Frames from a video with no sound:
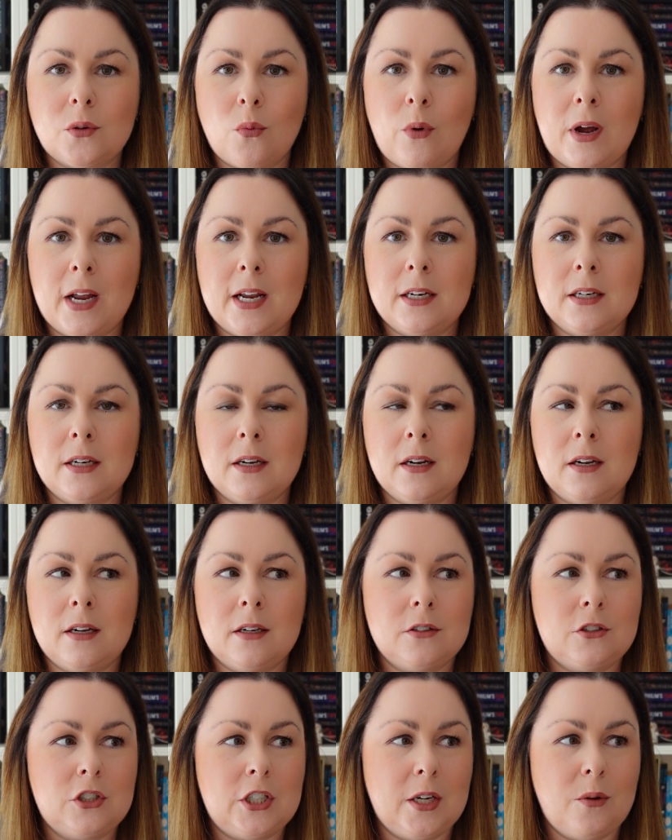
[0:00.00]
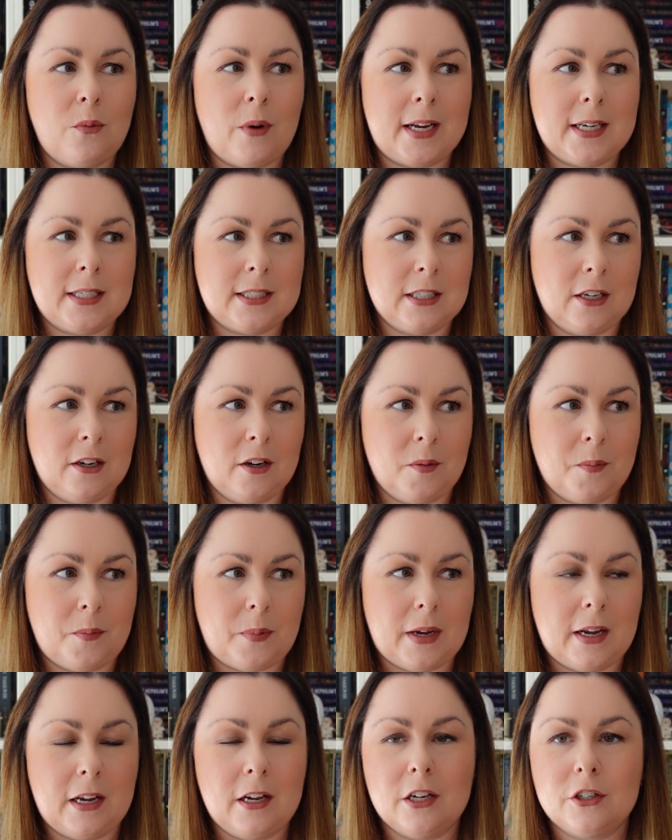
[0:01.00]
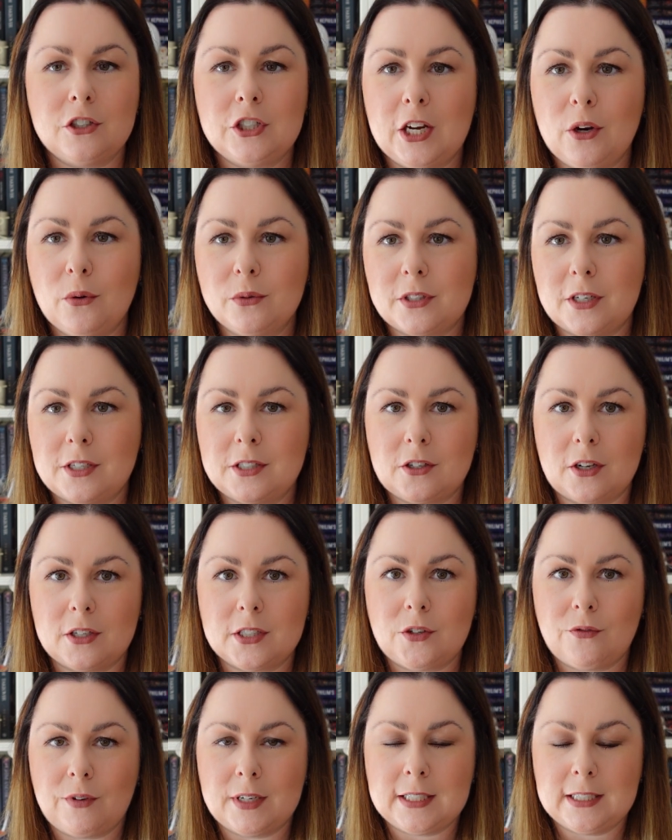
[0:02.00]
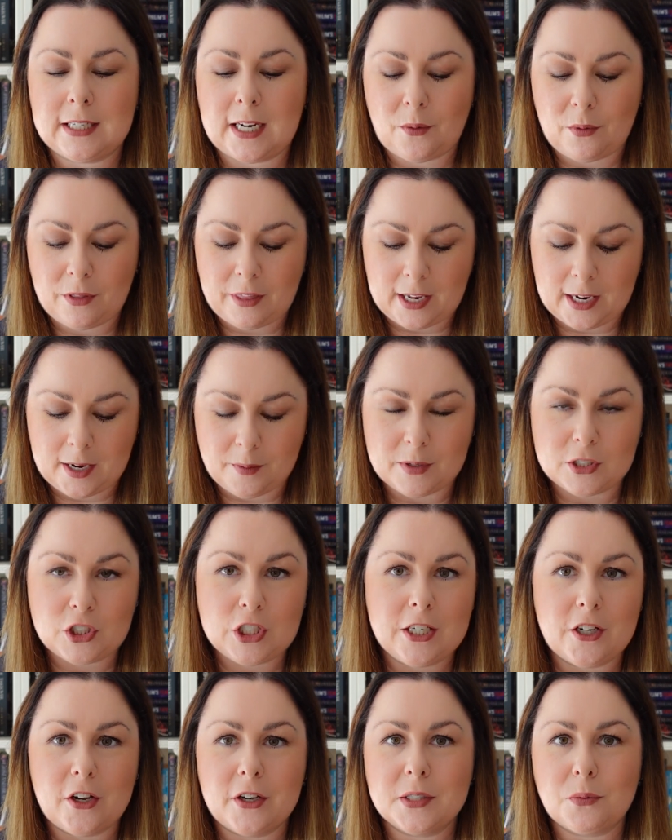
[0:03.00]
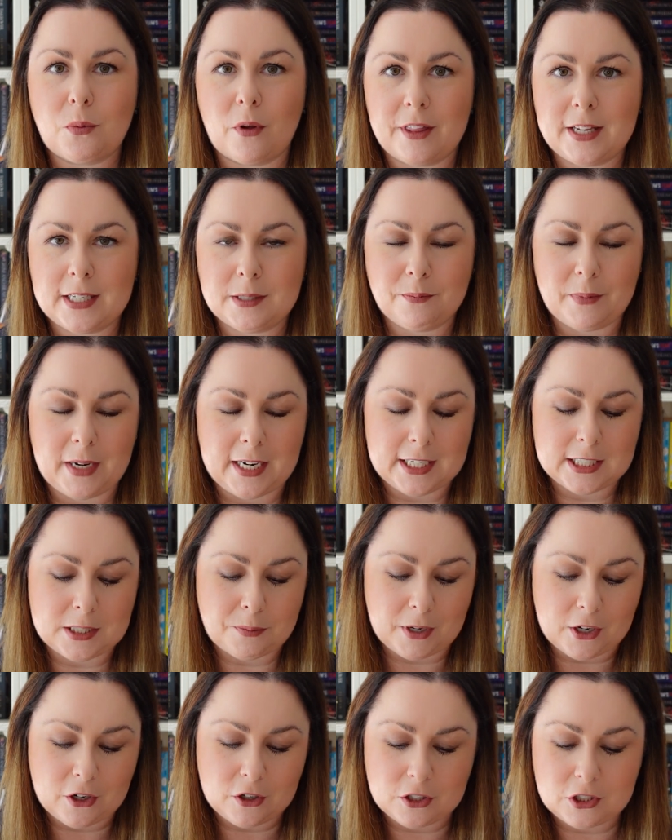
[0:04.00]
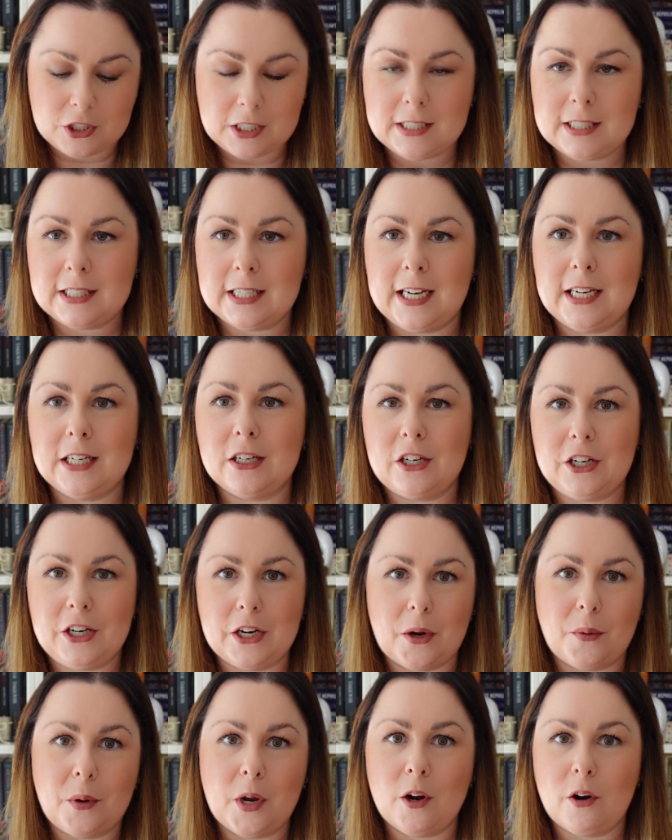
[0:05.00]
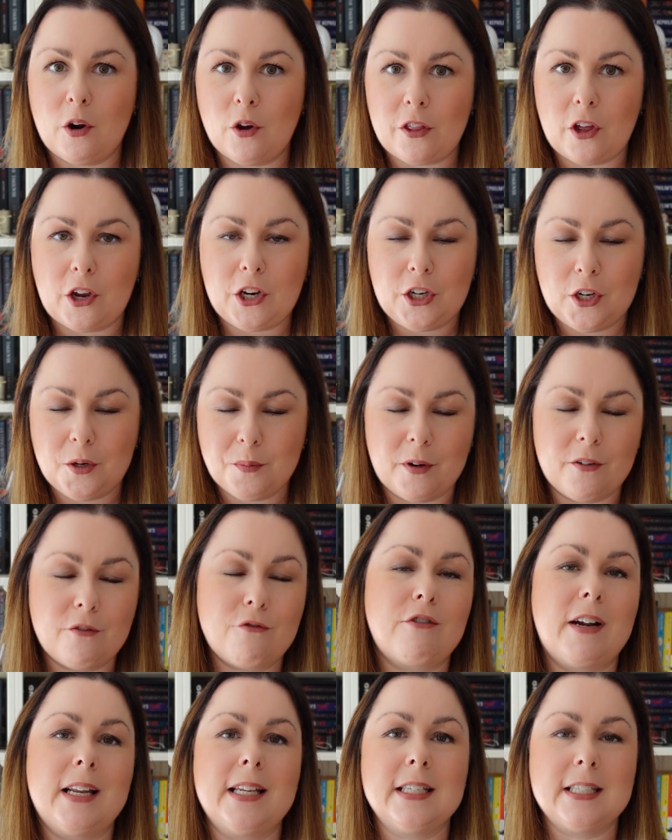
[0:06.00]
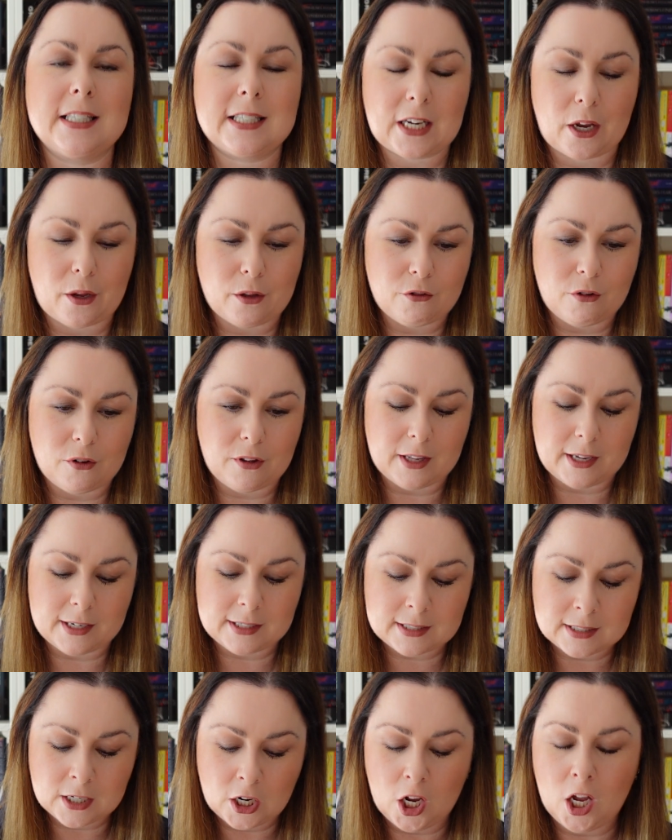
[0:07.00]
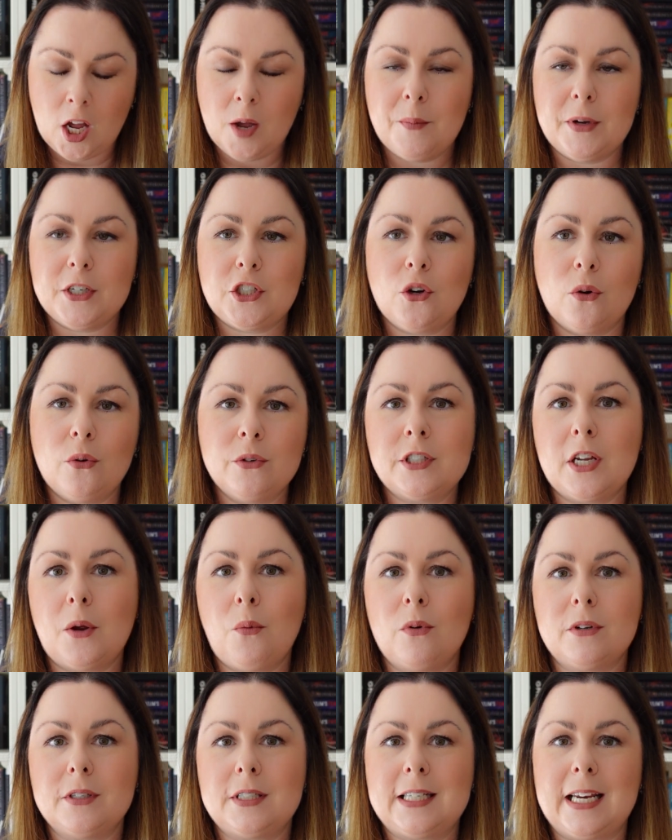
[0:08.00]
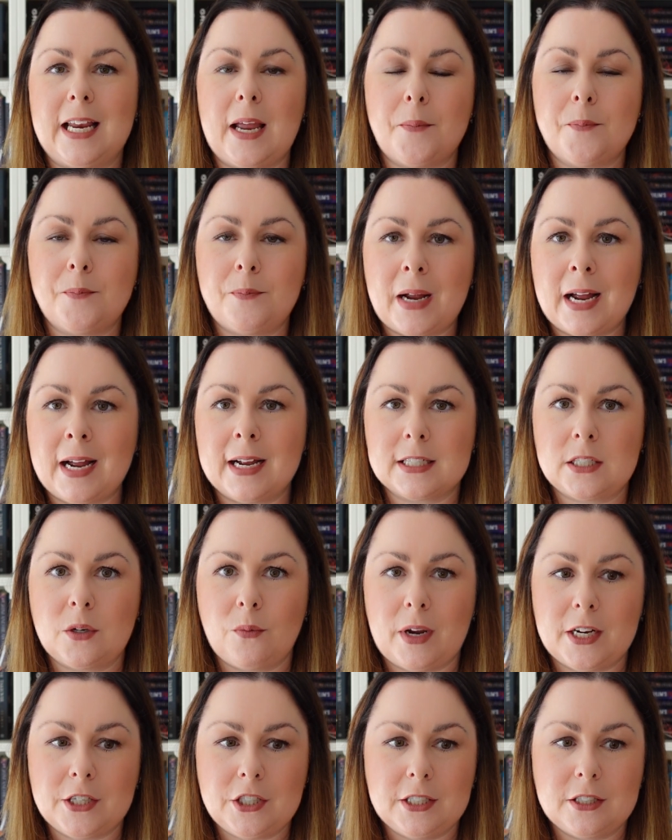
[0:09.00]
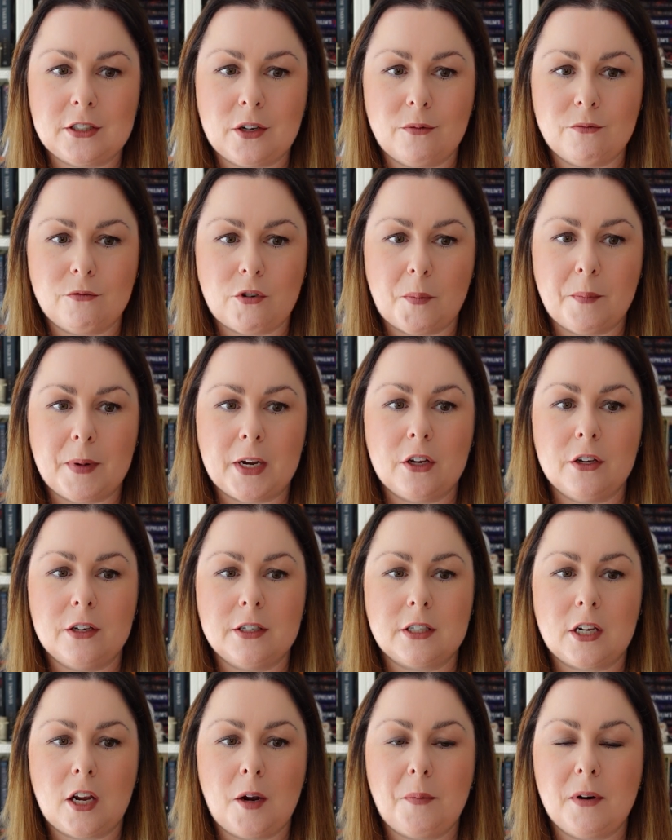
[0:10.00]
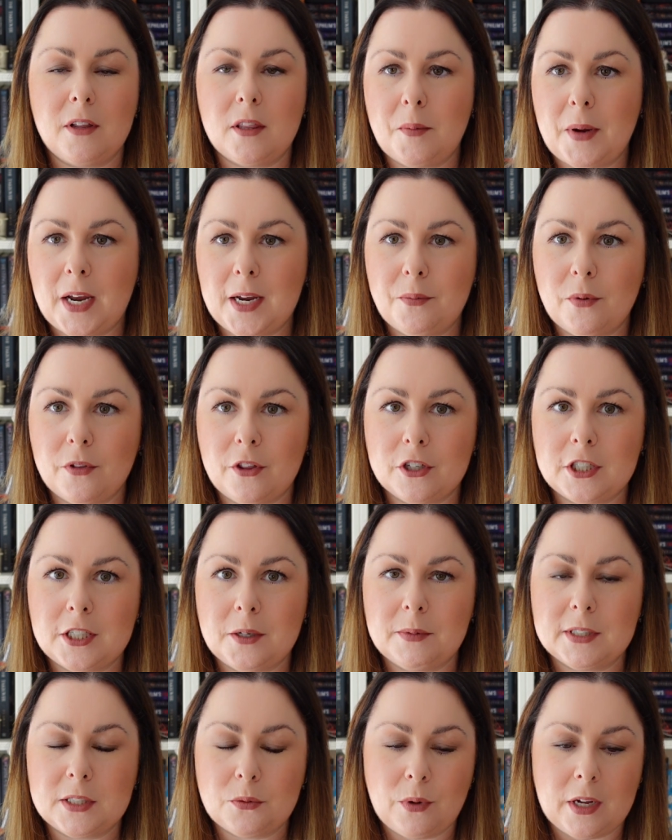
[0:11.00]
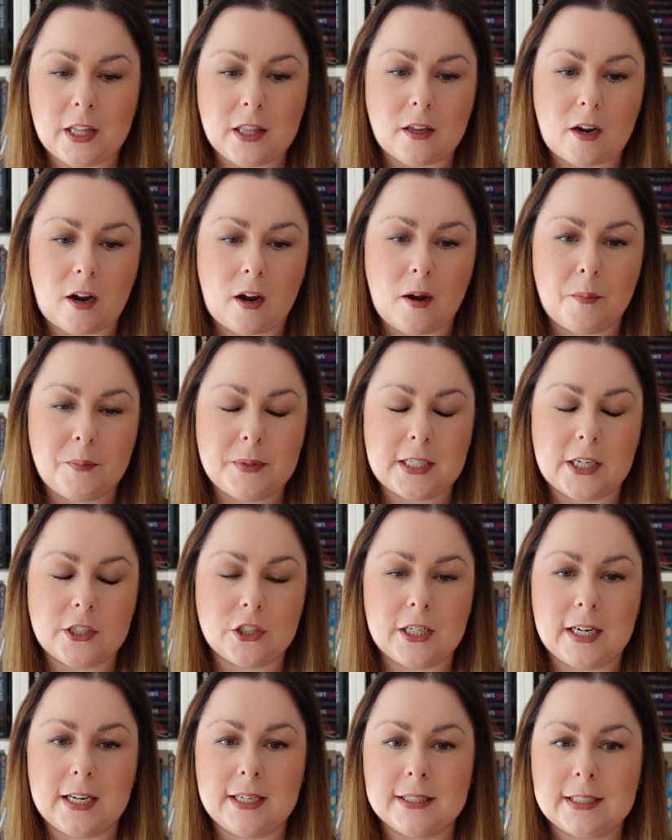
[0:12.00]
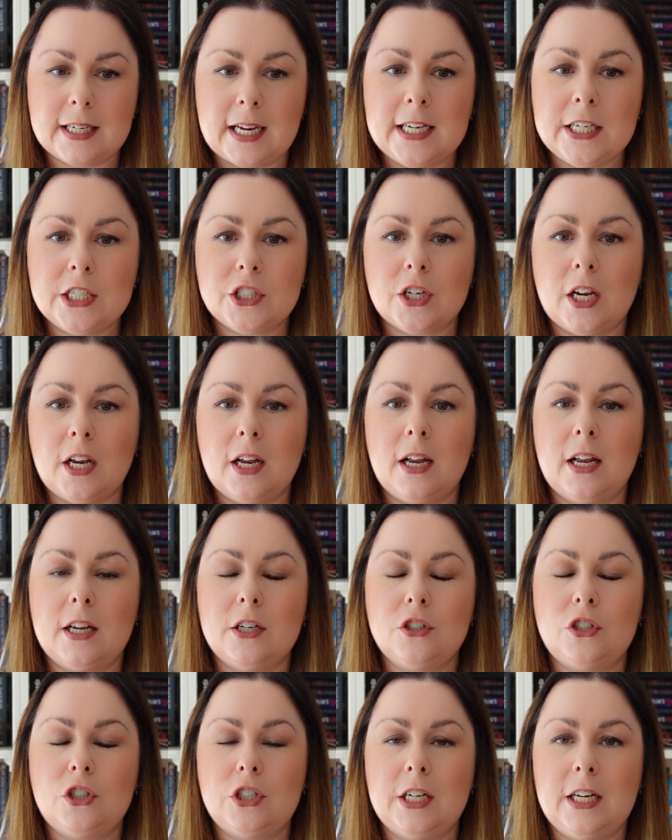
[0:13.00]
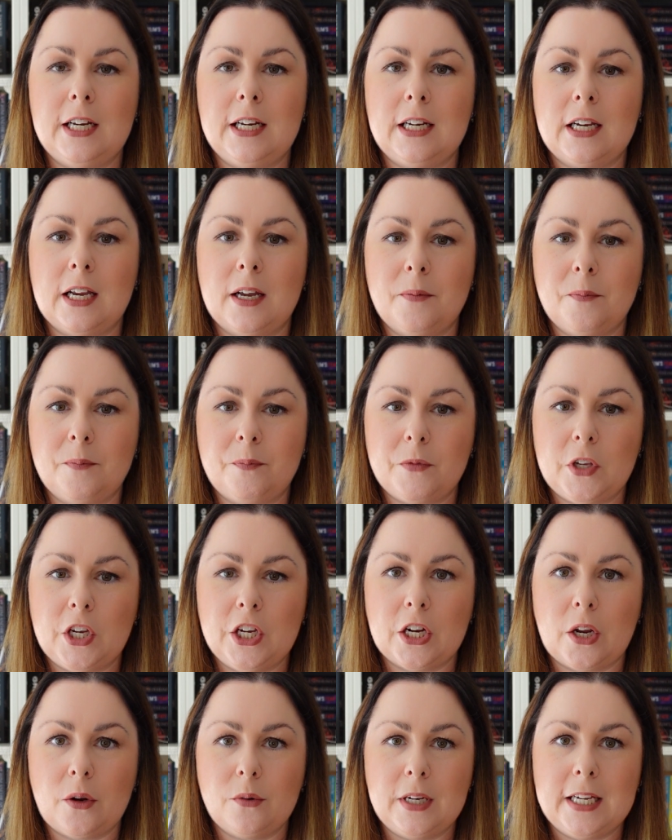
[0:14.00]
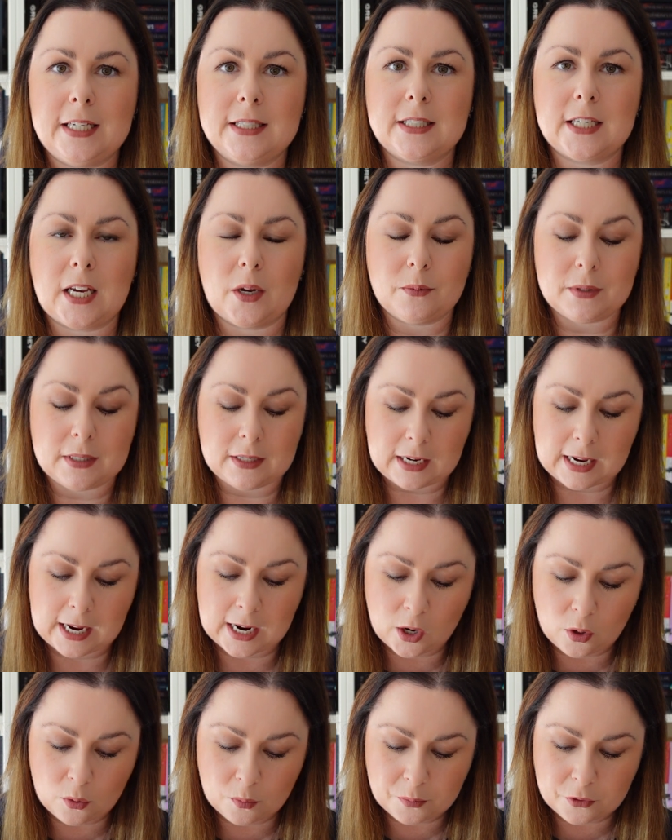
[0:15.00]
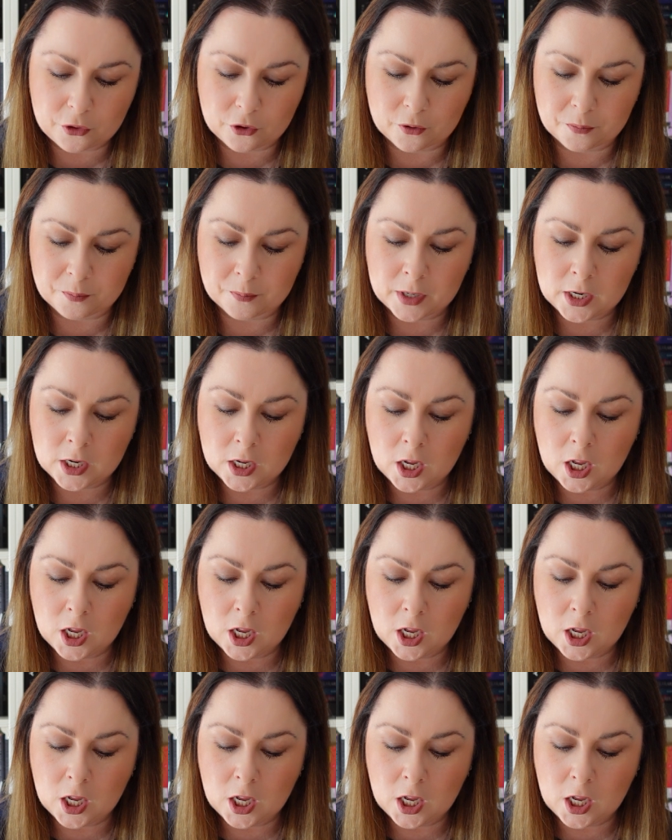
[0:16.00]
when she wakes up, she also starts to resonate with him, and she knows what this means because she's seen, you know, her other human friends go through this. But she also wants to get back to where she's come from, because a couple of the people that she was with are potentially in danger, and she, you know, needs to go and help them.